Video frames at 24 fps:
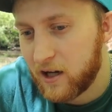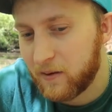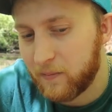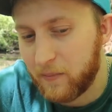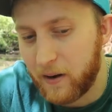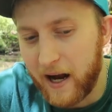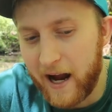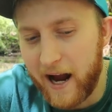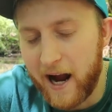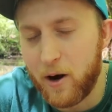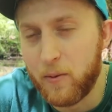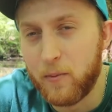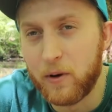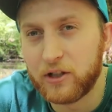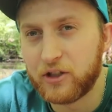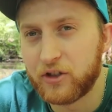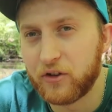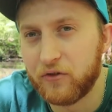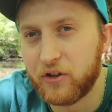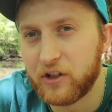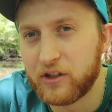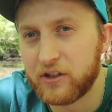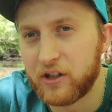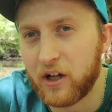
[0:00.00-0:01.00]
but how much
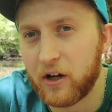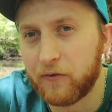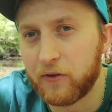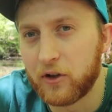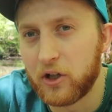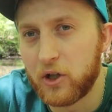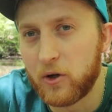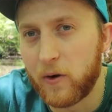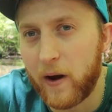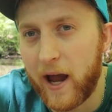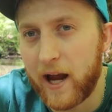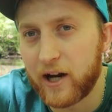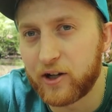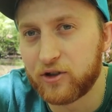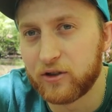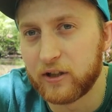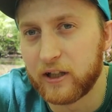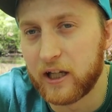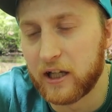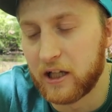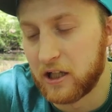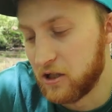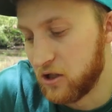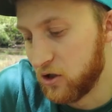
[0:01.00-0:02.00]
of the stuff are you
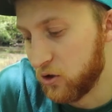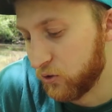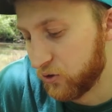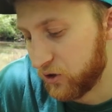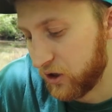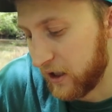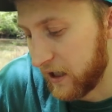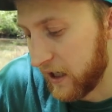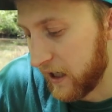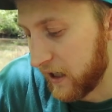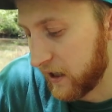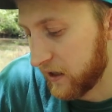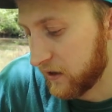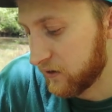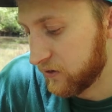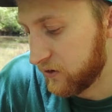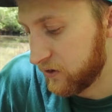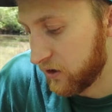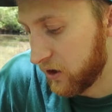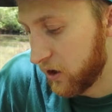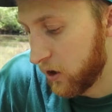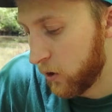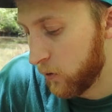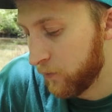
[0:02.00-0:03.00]
actually going to use again?
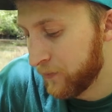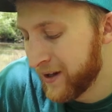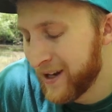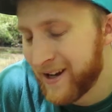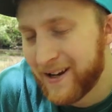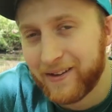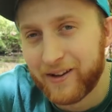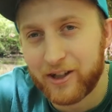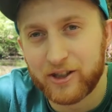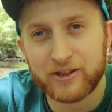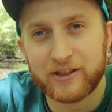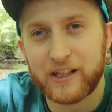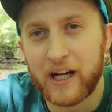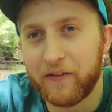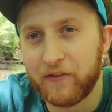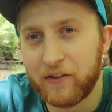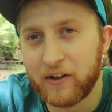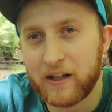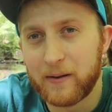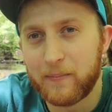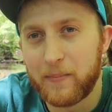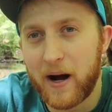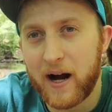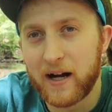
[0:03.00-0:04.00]
So there's
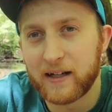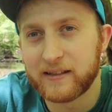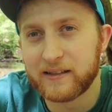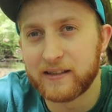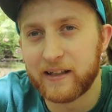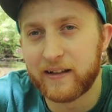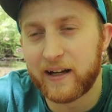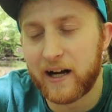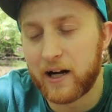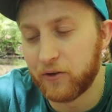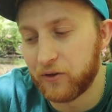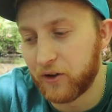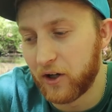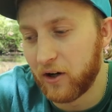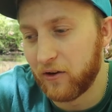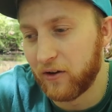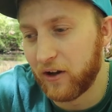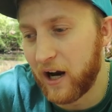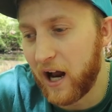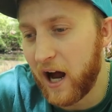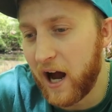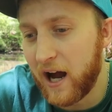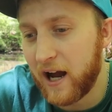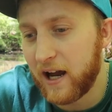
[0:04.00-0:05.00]
definitely boxes out there
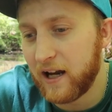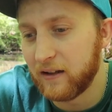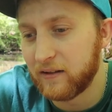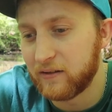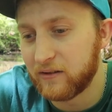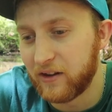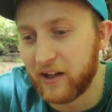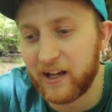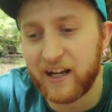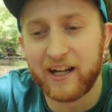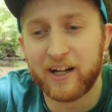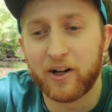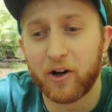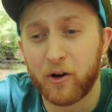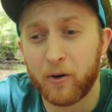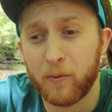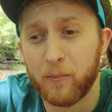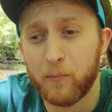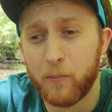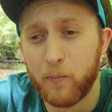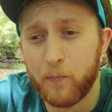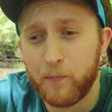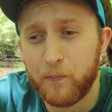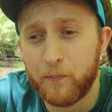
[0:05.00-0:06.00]
that I think are
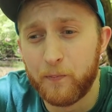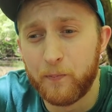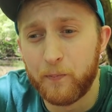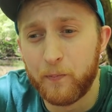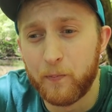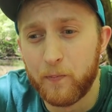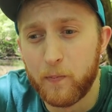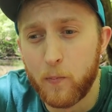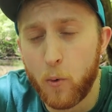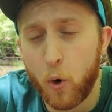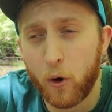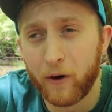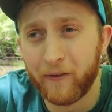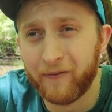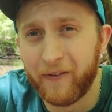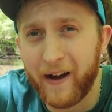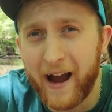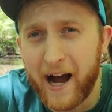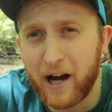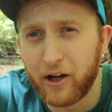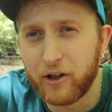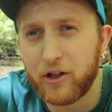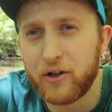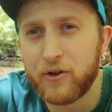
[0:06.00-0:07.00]
more
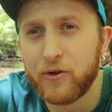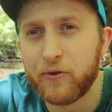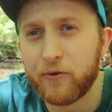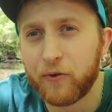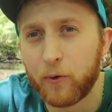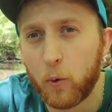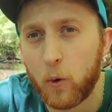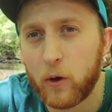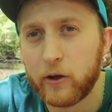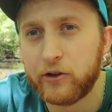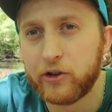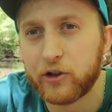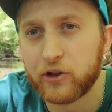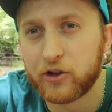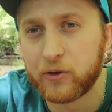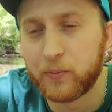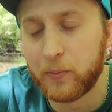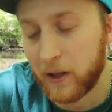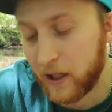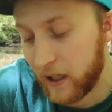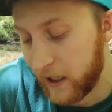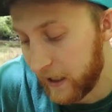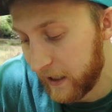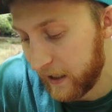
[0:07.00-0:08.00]
value for what you're
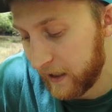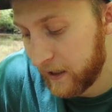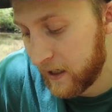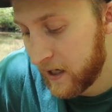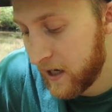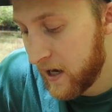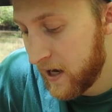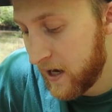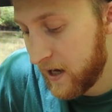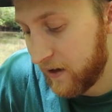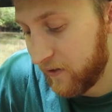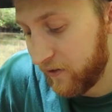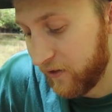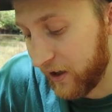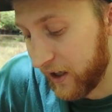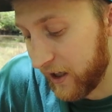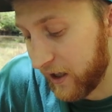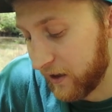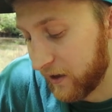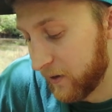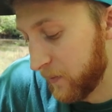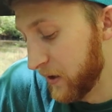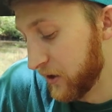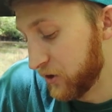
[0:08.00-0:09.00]
spending
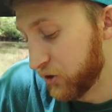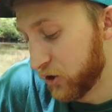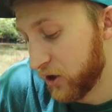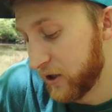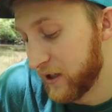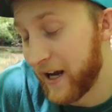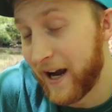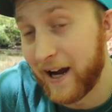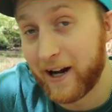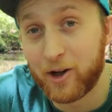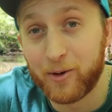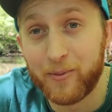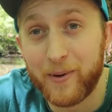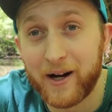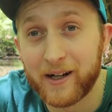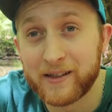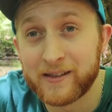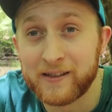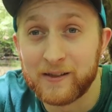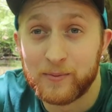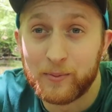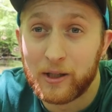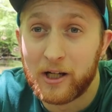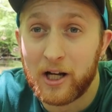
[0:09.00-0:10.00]
than the Mystery Tackle
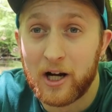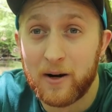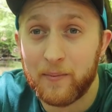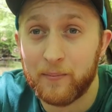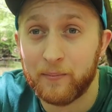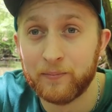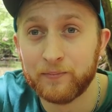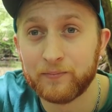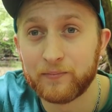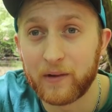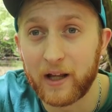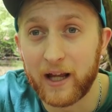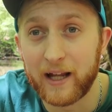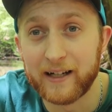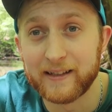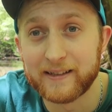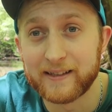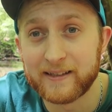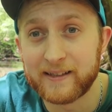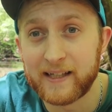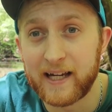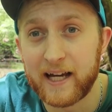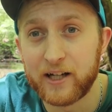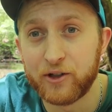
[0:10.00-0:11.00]
Box has become, and it's
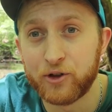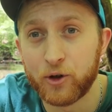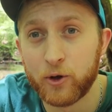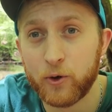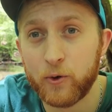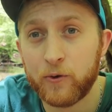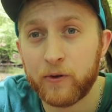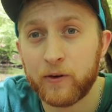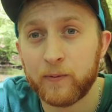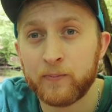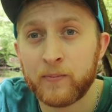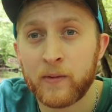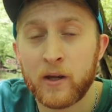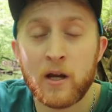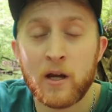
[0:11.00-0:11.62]
a sad truth.